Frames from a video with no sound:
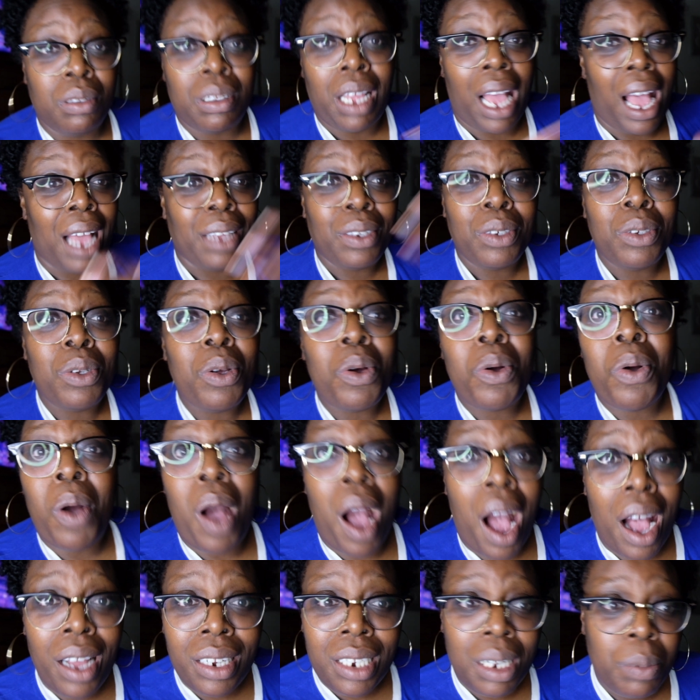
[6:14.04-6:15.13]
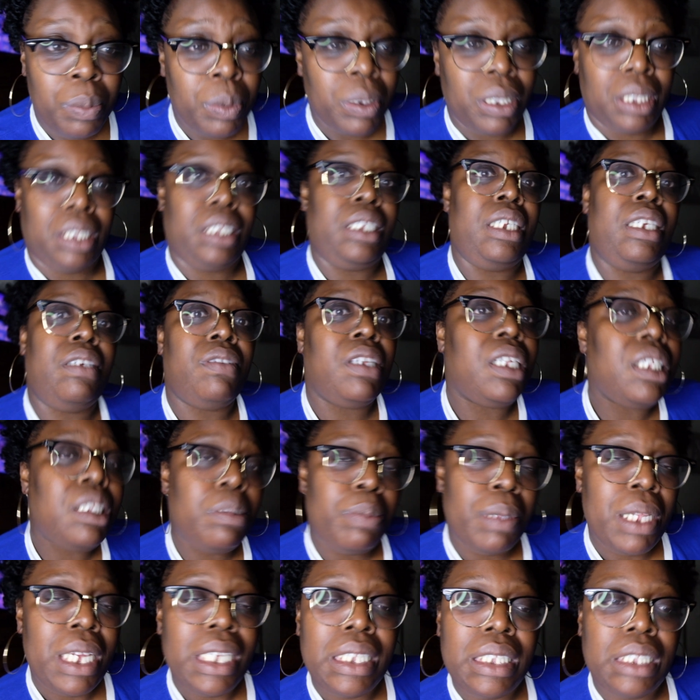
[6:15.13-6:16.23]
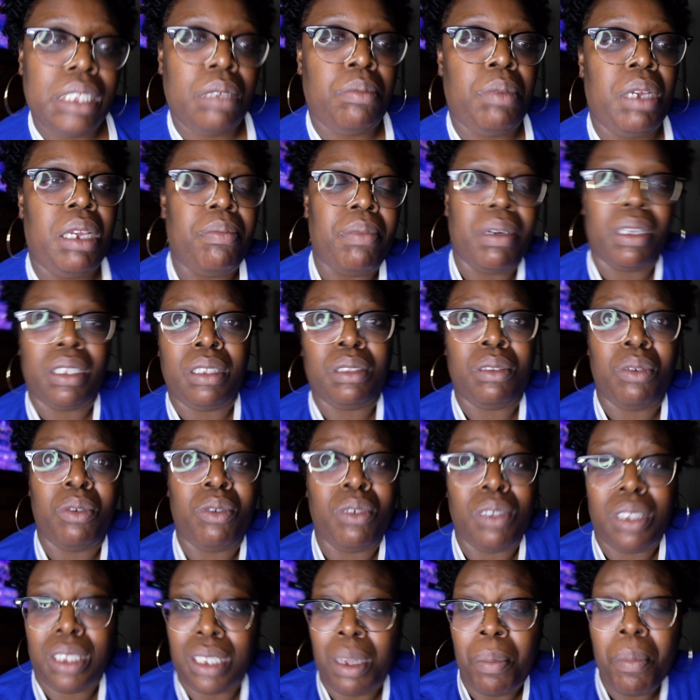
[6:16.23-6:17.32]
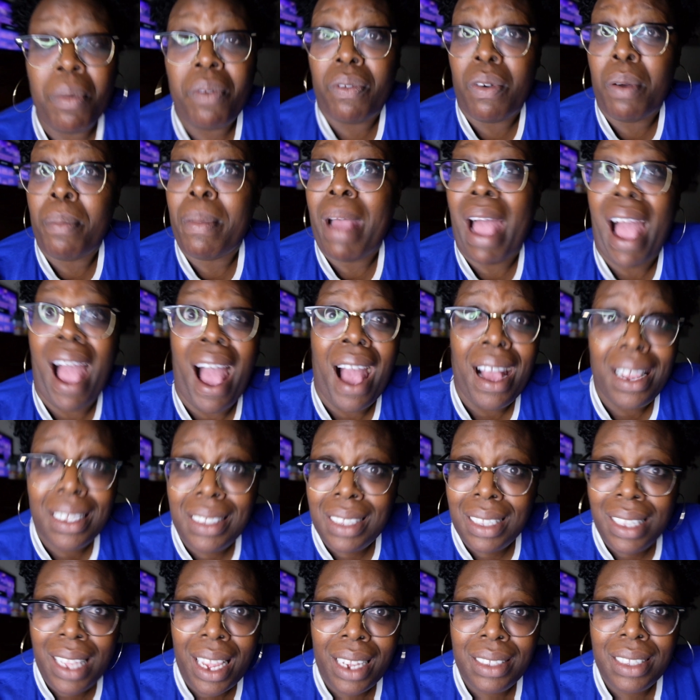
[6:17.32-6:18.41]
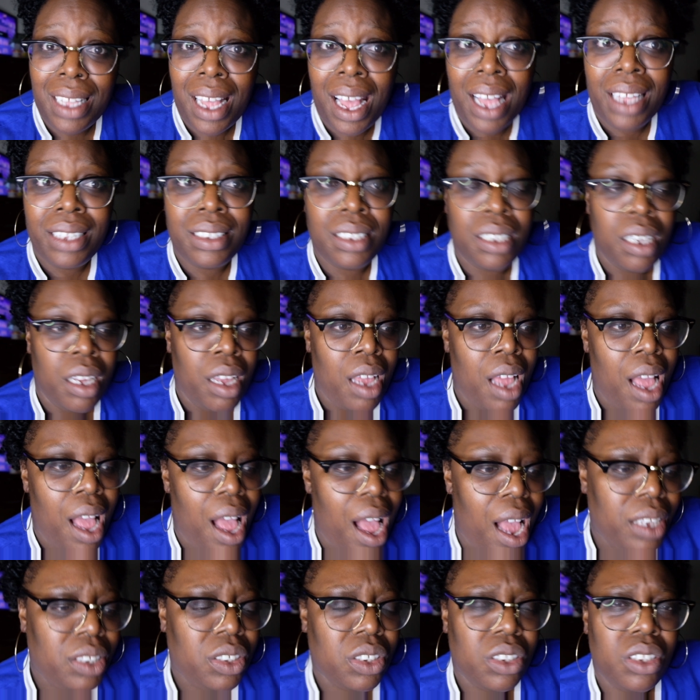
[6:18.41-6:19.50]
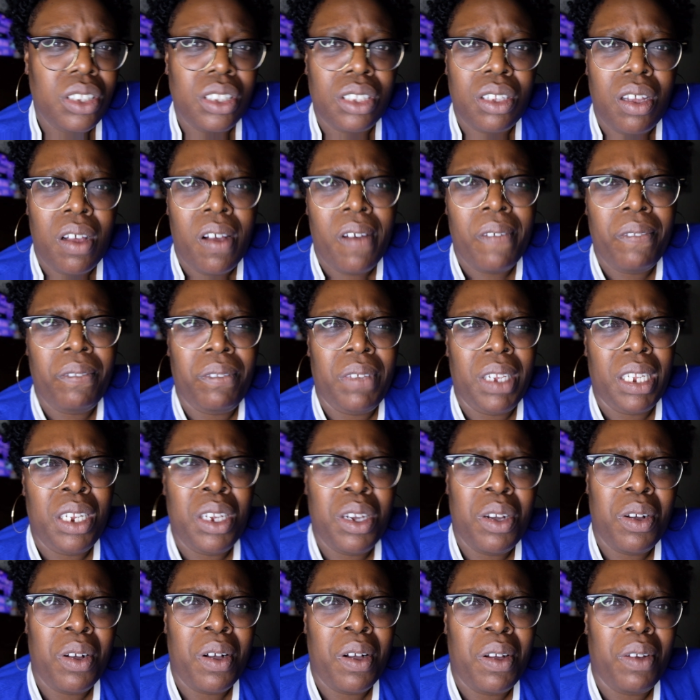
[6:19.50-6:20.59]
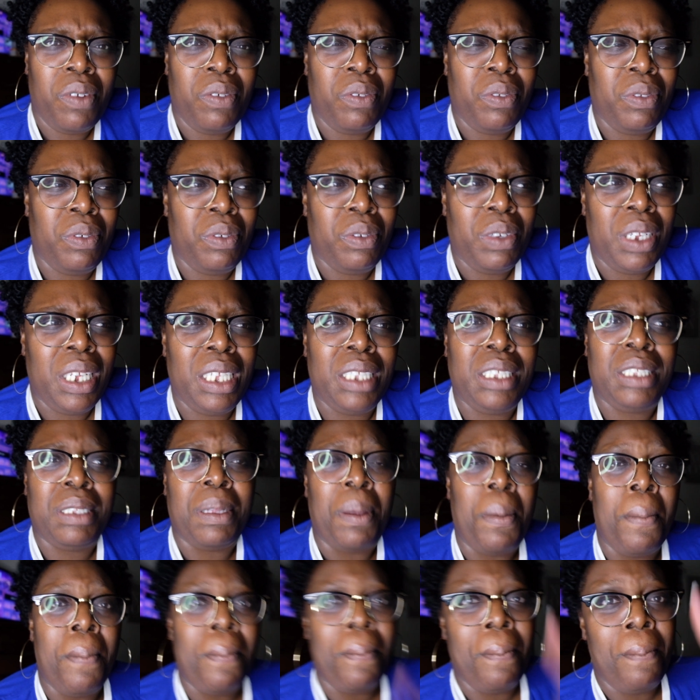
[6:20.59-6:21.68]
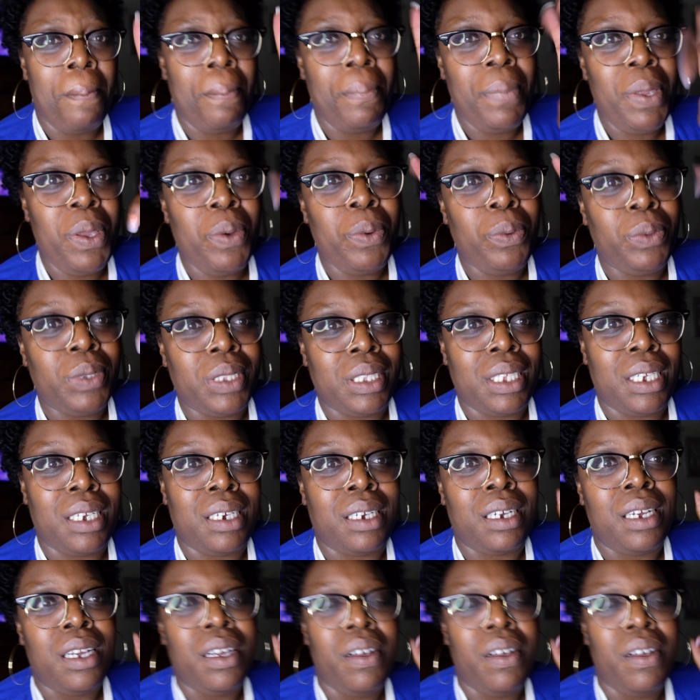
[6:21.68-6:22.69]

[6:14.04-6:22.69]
I don't know how they perceive this place to be, but some of them act like that. I just saw a video of his music